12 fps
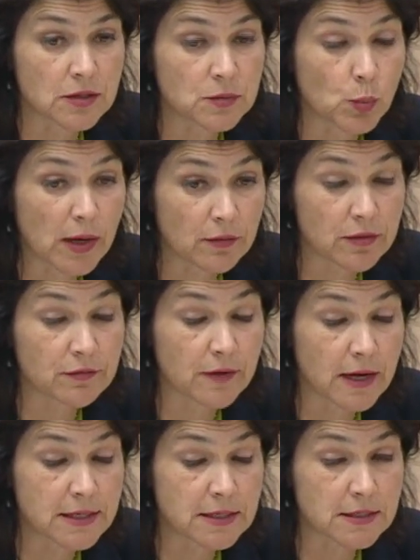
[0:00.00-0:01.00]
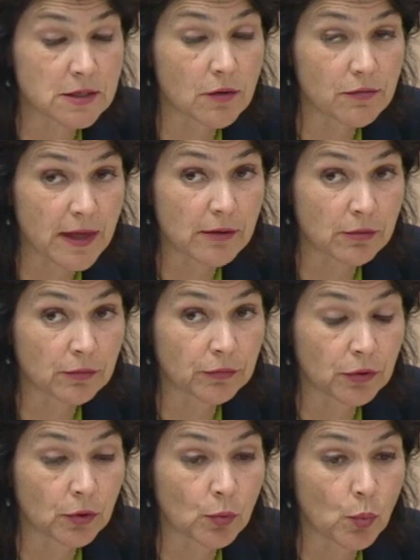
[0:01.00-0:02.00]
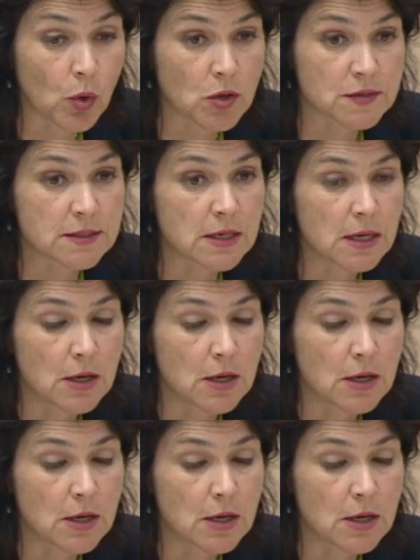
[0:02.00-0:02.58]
one of the findings of that review was